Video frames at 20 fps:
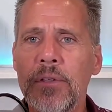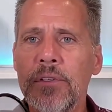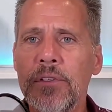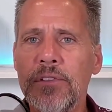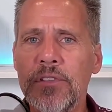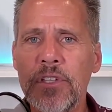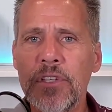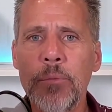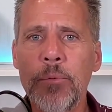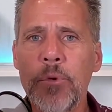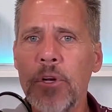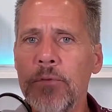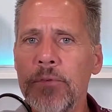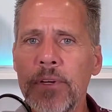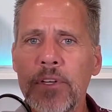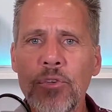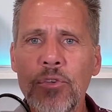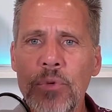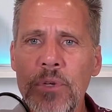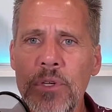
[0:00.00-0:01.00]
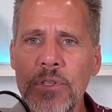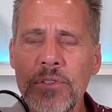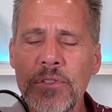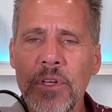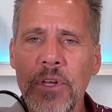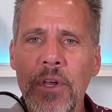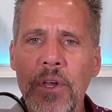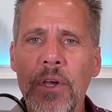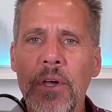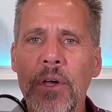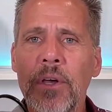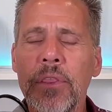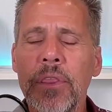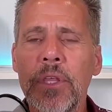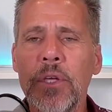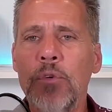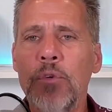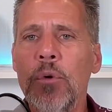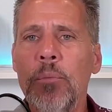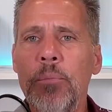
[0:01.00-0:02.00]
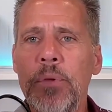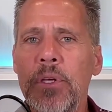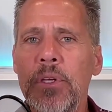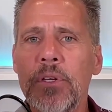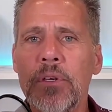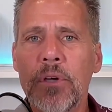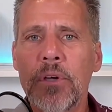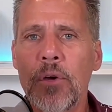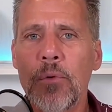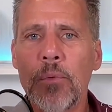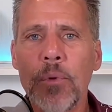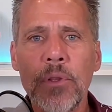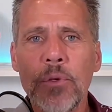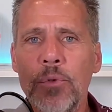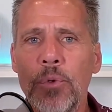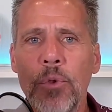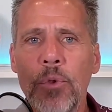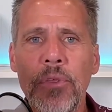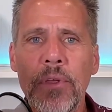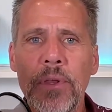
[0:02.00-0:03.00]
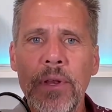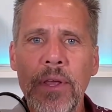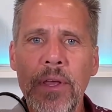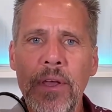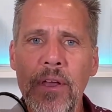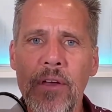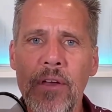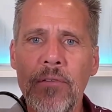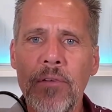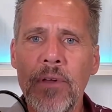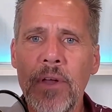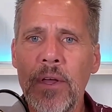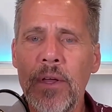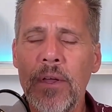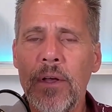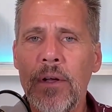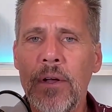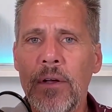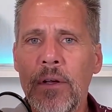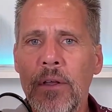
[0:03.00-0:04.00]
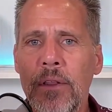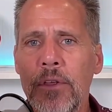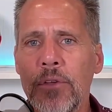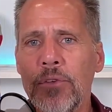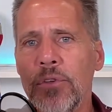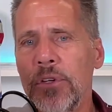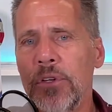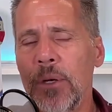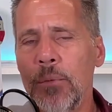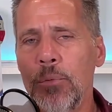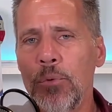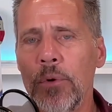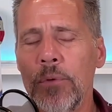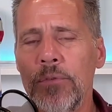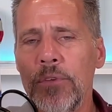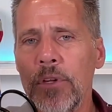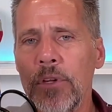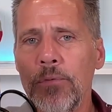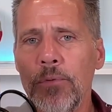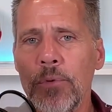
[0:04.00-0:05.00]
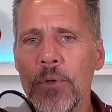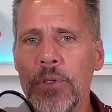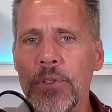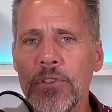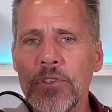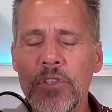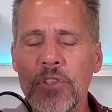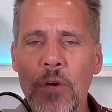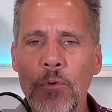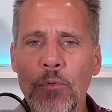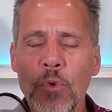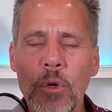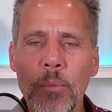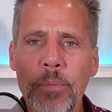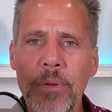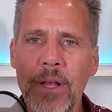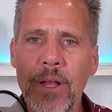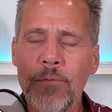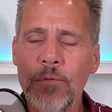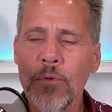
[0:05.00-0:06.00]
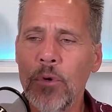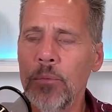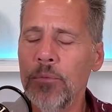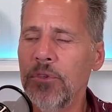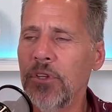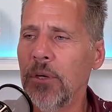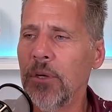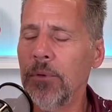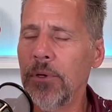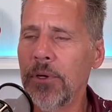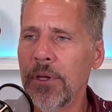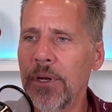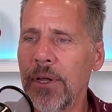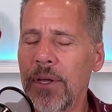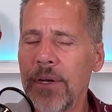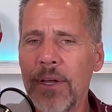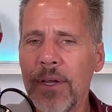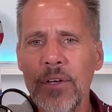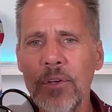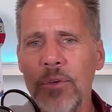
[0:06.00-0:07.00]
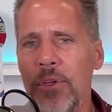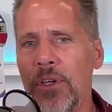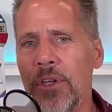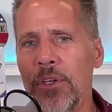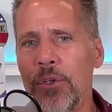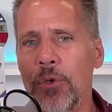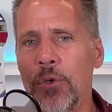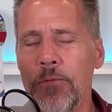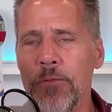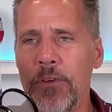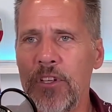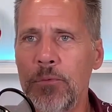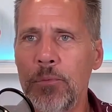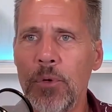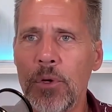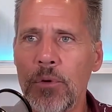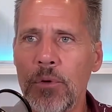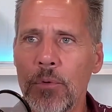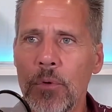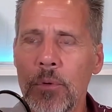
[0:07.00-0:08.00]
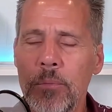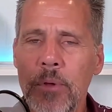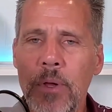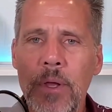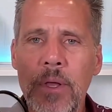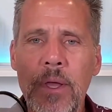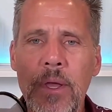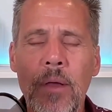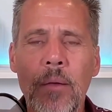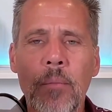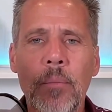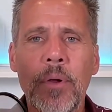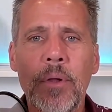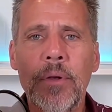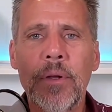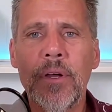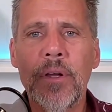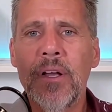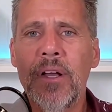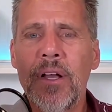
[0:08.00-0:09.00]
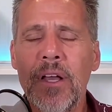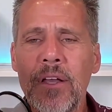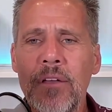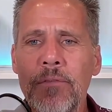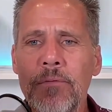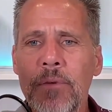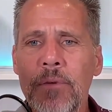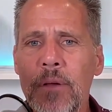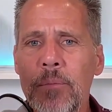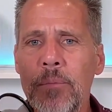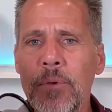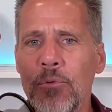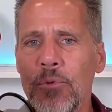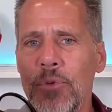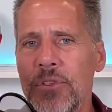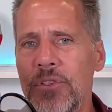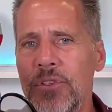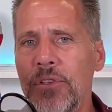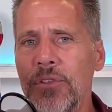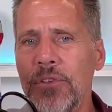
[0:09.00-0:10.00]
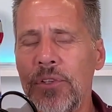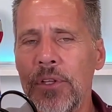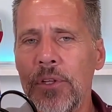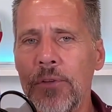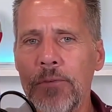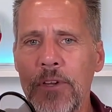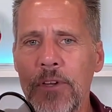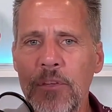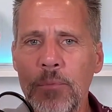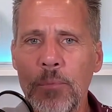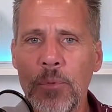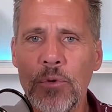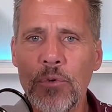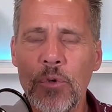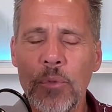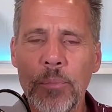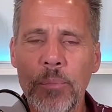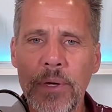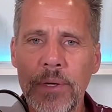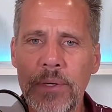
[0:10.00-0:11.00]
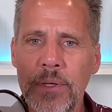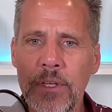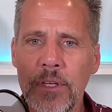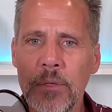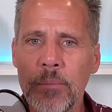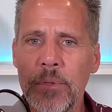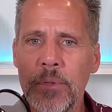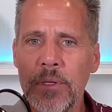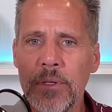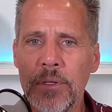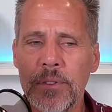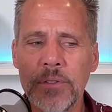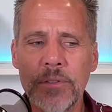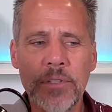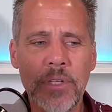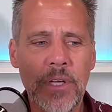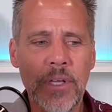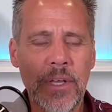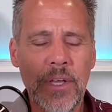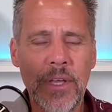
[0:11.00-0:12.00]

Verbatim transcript: celebrate our victories. I think it would be a, really cool thing to have. Uh, there's a number of different software platforms that I'm looking at. I know you can do a Facebook group, but I've uh, been resisting the Facebook group idea because